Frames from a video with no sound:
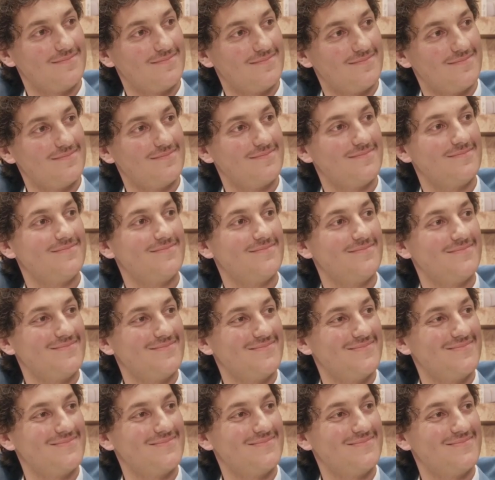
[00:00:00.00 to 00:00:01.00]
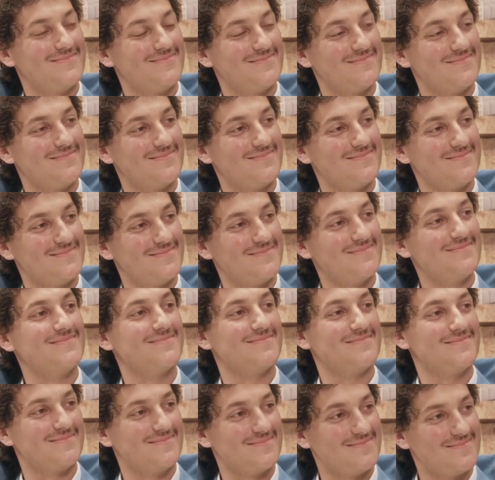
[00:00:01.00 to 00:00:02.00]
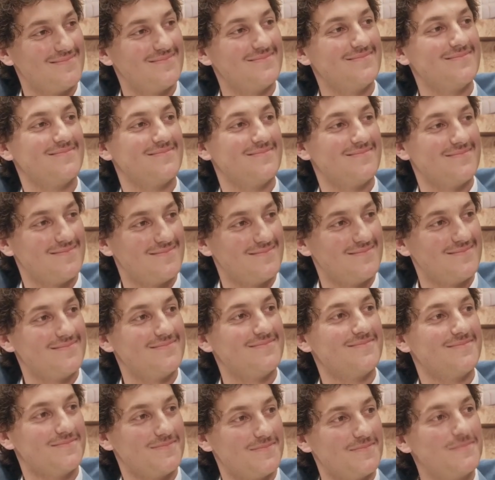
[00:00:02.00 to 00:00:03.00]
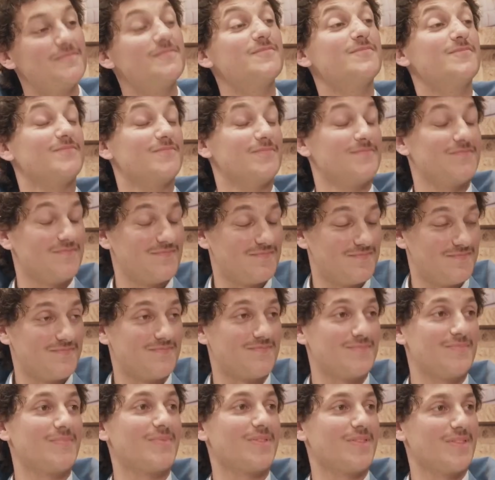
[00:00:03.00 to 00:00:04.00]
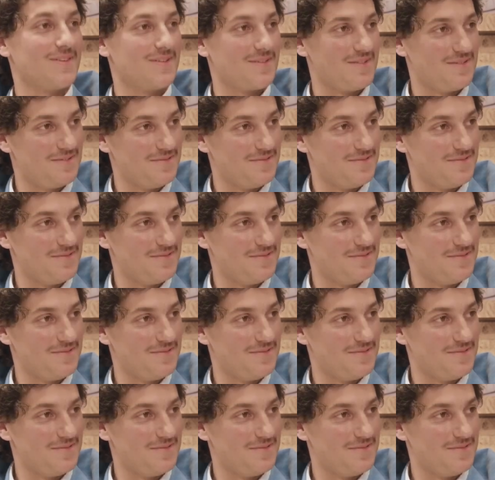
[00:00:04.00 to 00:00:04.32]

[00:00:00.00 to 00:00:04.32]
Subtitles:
15 guys directly working with Brazil. So they're really huge, they're